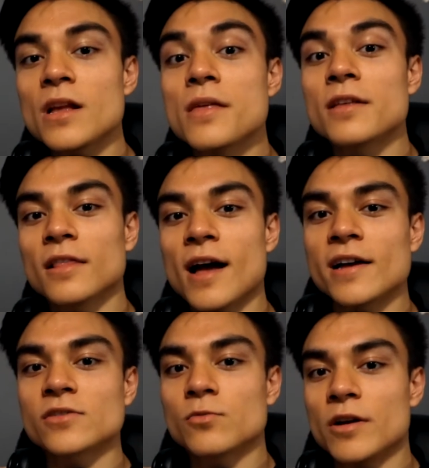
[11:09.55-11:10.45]
The
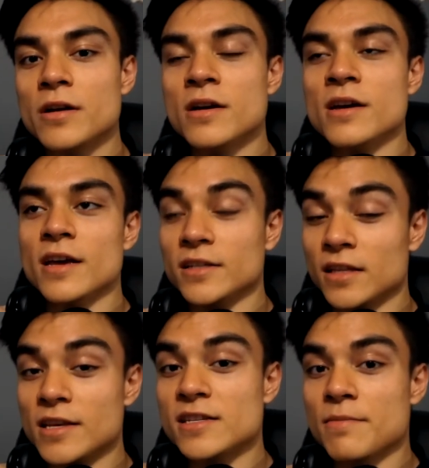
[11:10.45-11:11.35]
last one is the
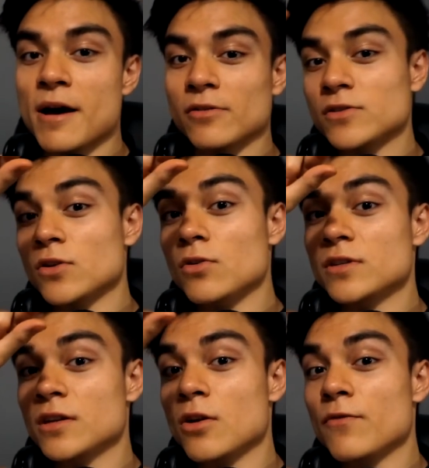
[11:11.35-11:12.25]
least amount. So it's
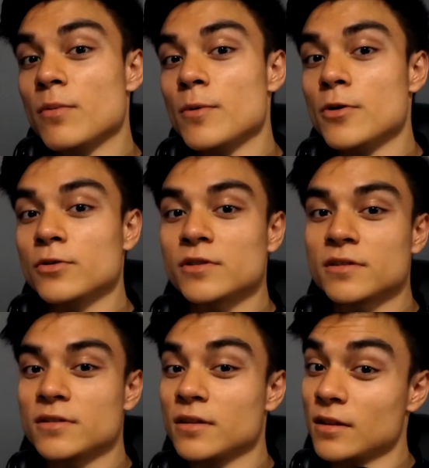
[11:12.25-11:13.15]
going to go from the
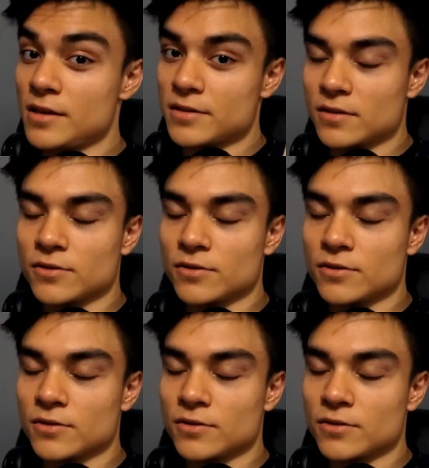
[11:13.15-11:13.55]
most to the least.